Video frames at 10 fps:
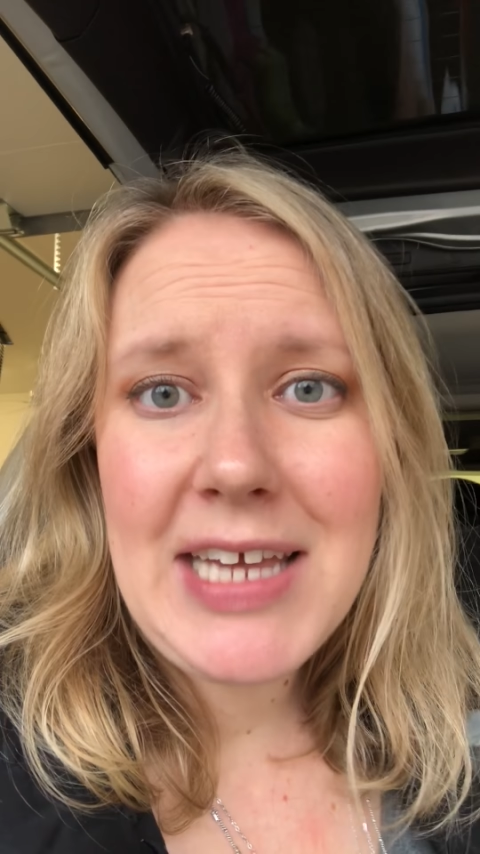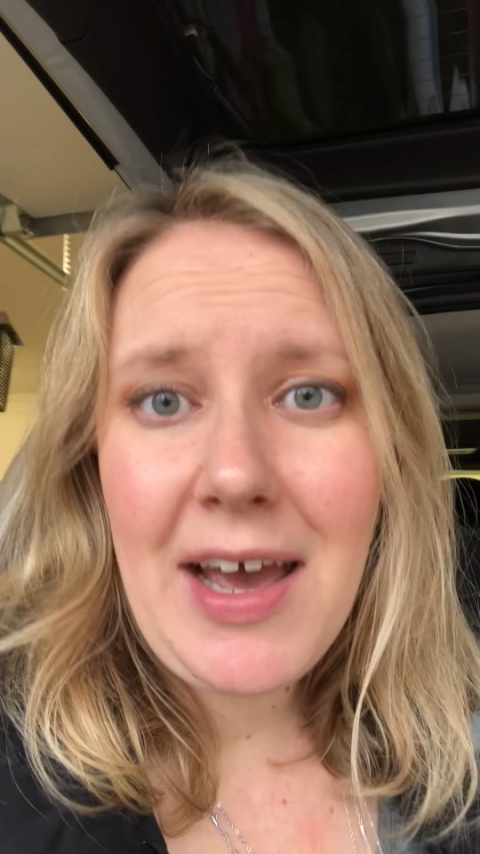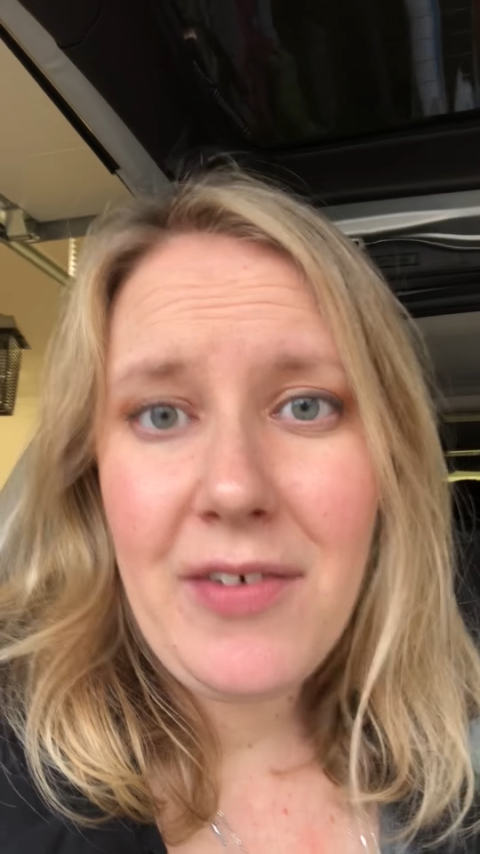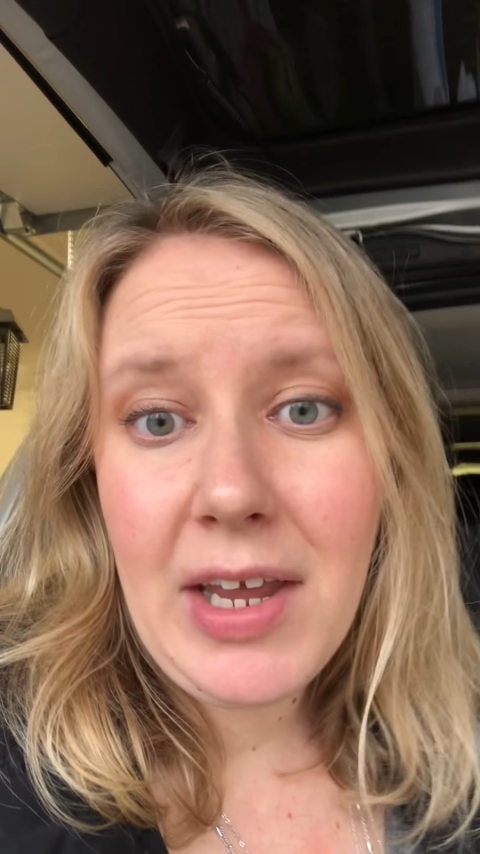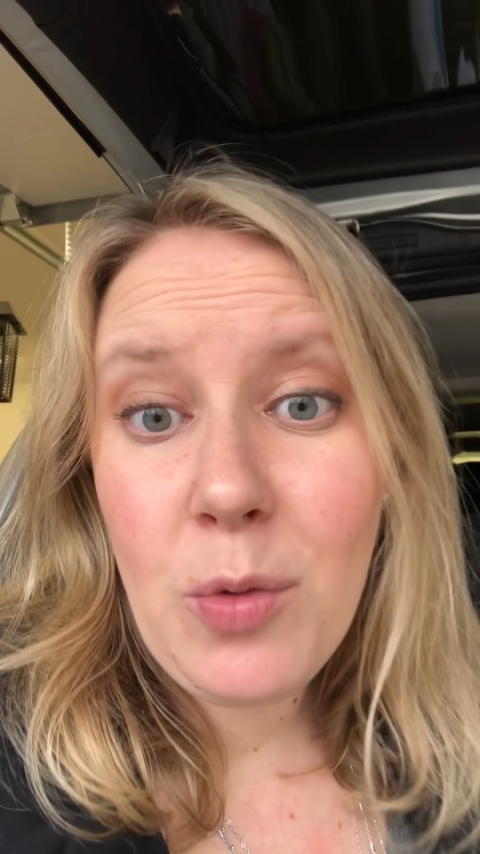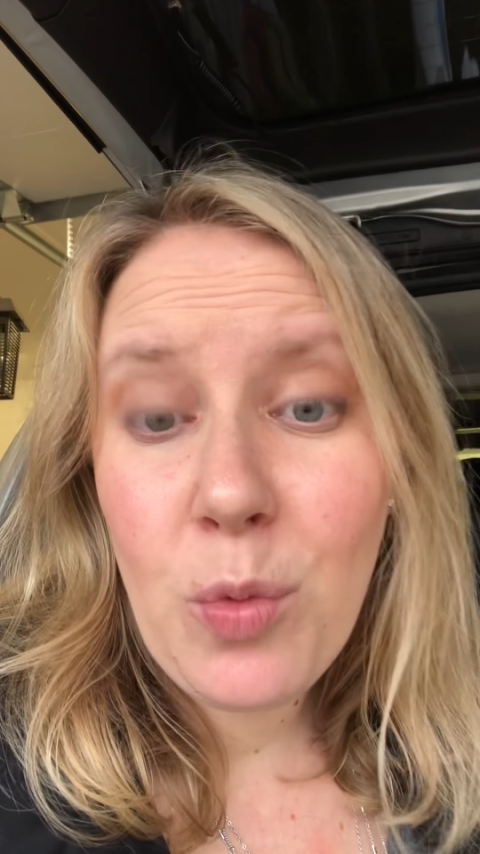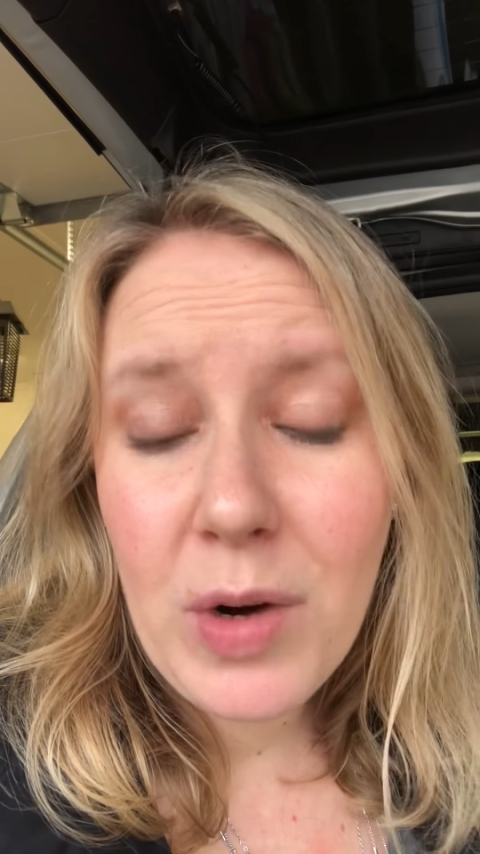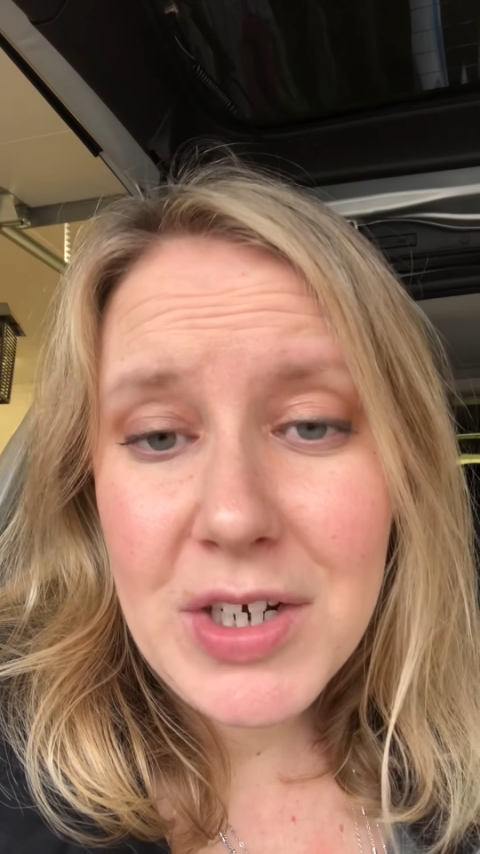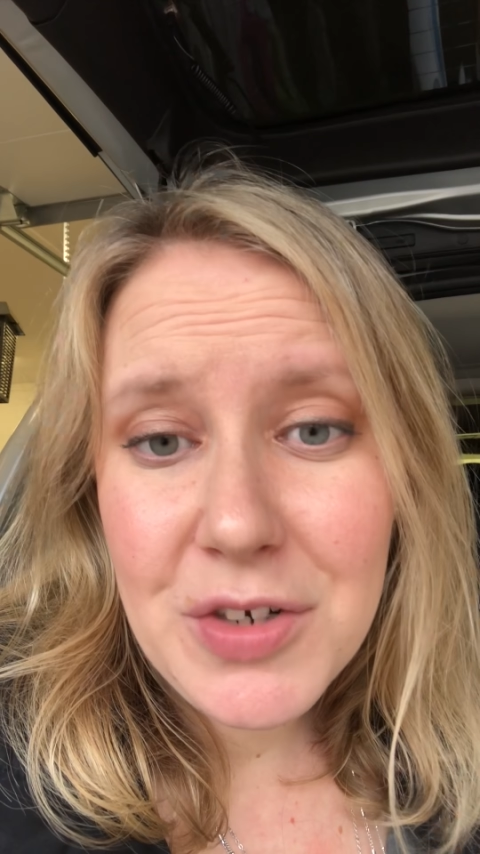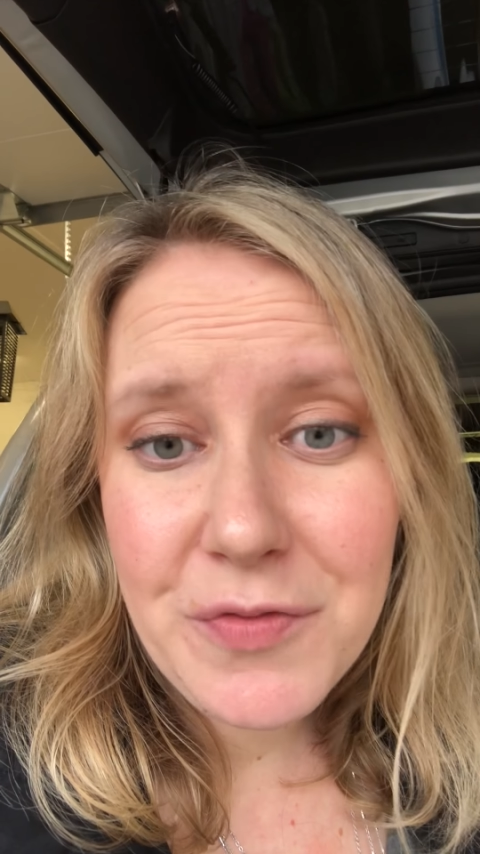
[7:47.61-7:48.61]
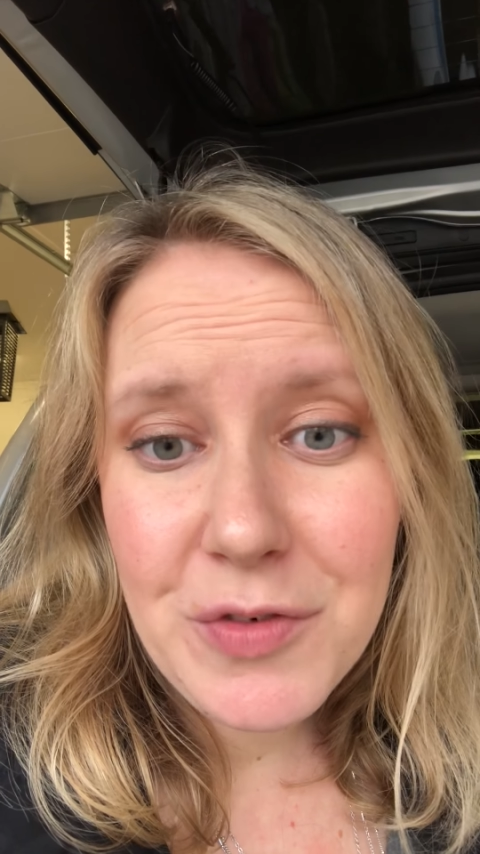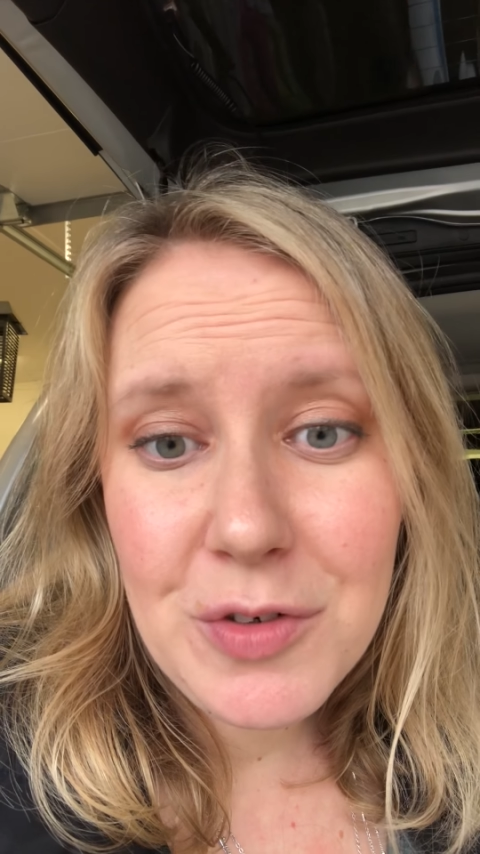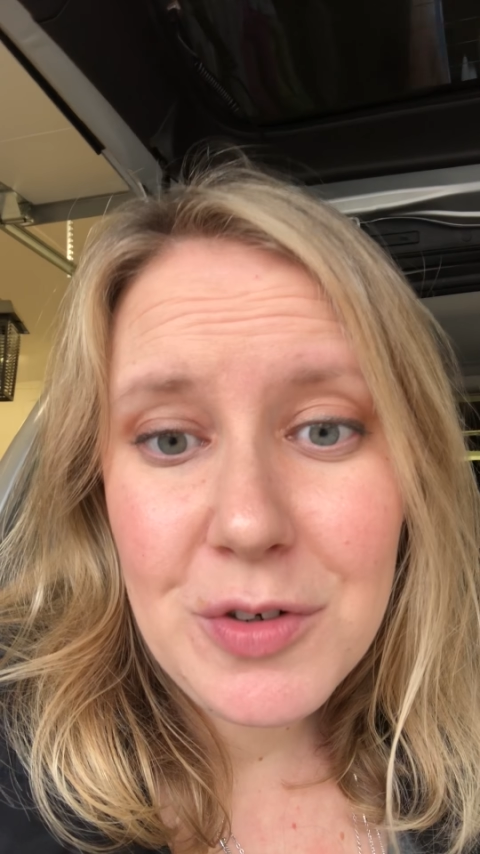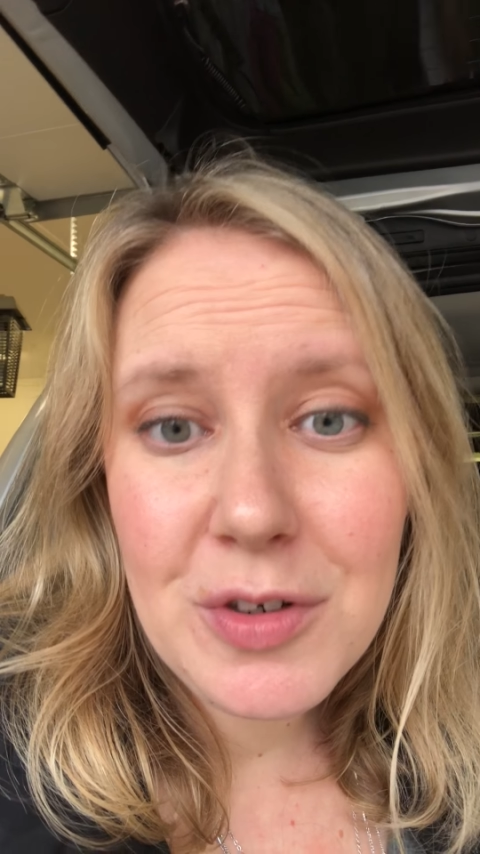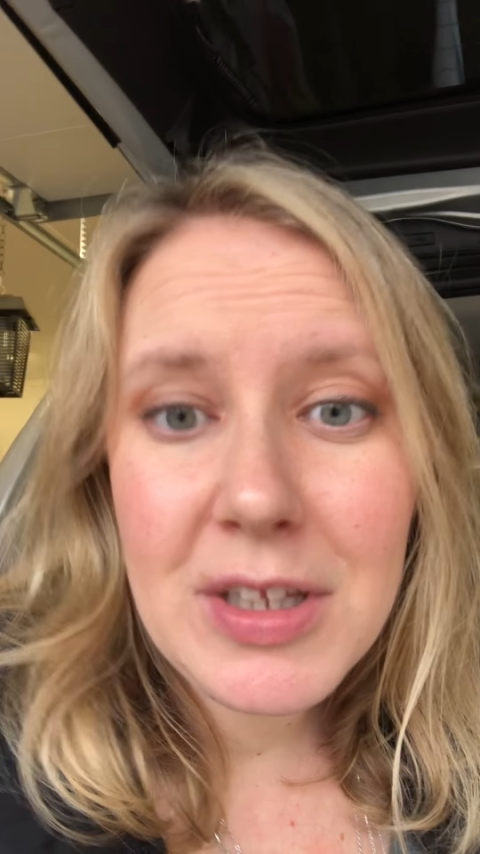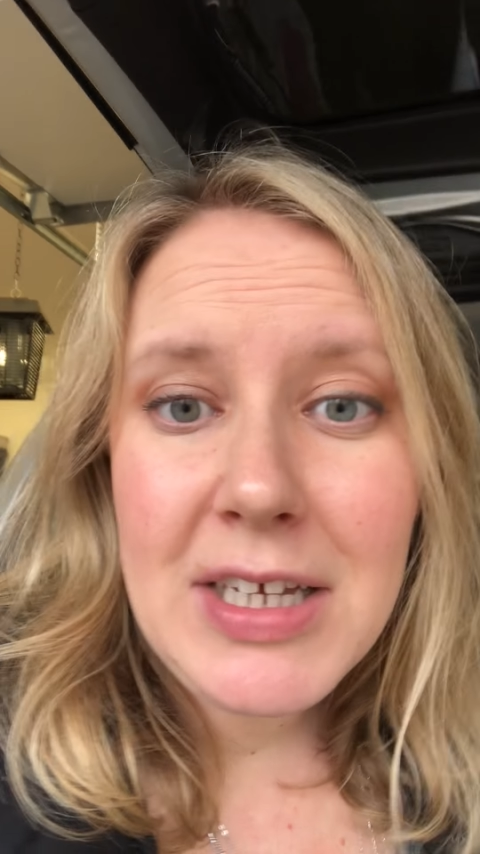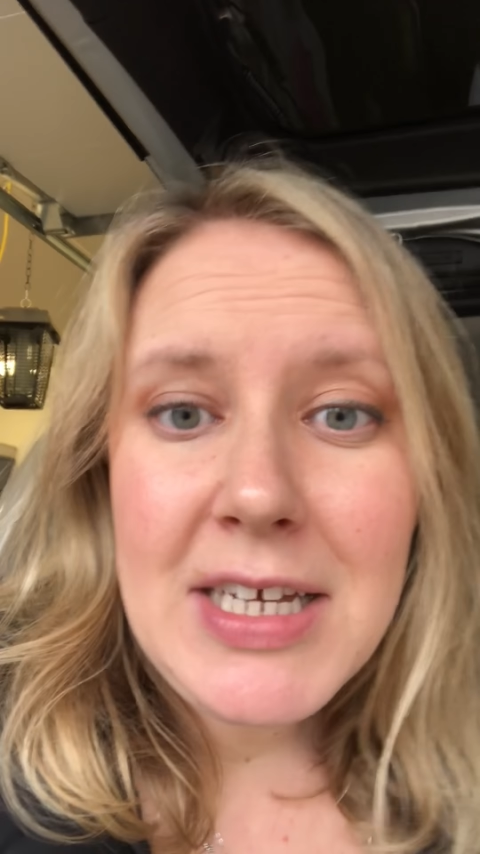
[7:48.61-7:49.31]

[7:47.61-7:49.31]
have a wonderful